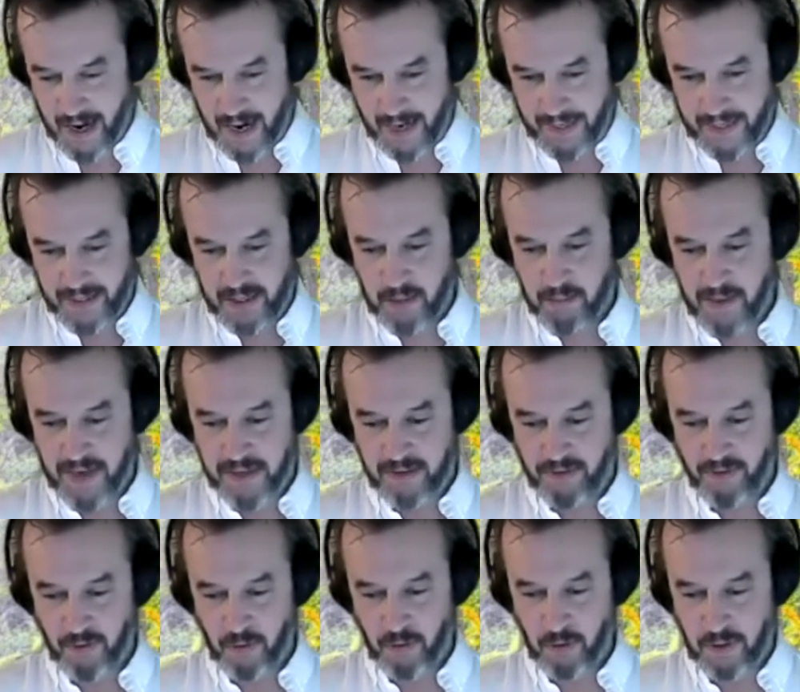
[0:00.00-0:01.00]
I guess the
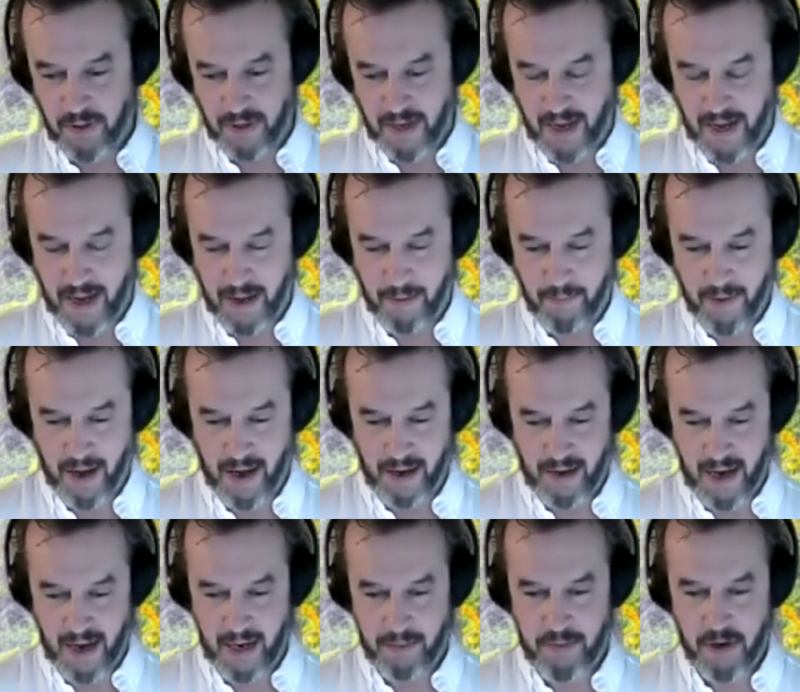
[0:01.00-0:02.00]
metaphor
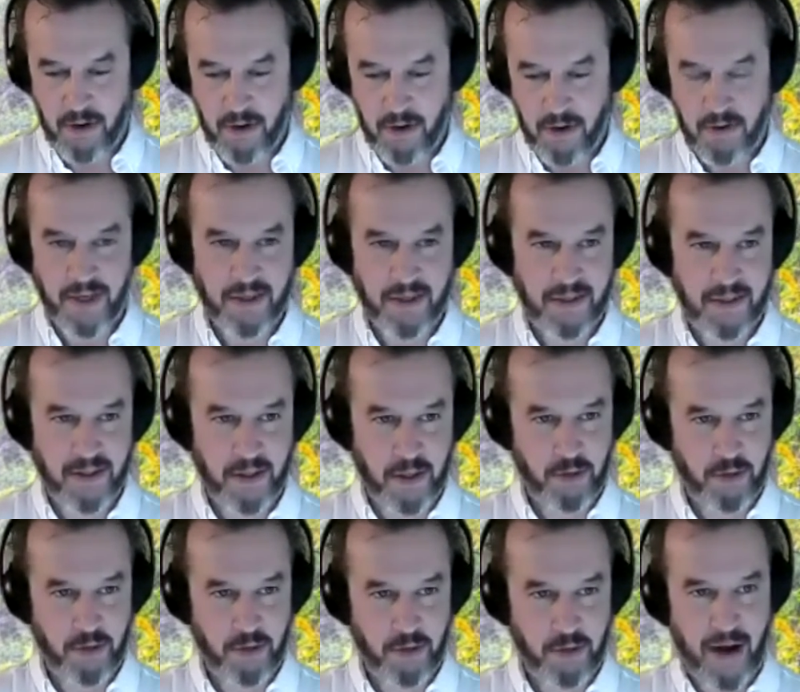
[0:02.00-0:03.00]
I'm using to
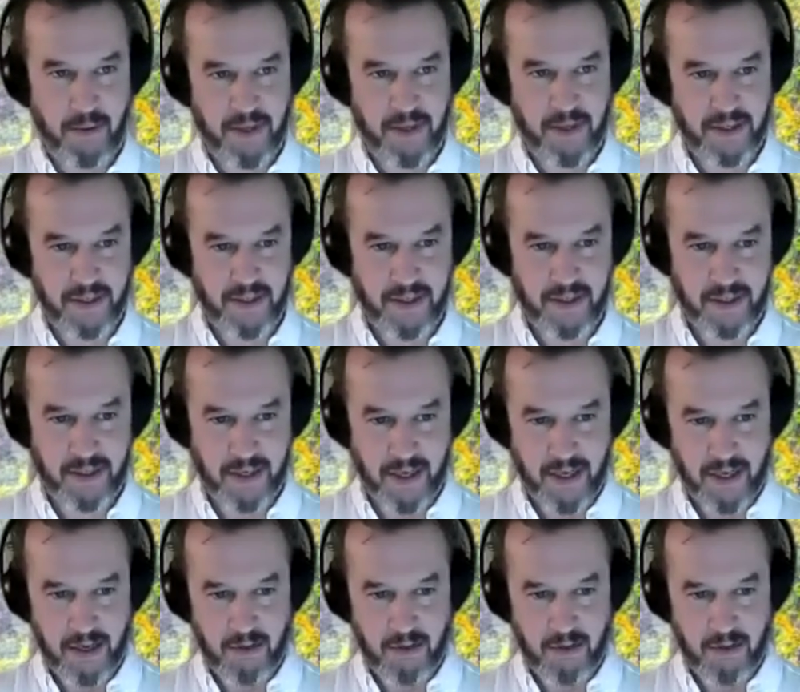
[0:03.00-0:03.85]
describe this is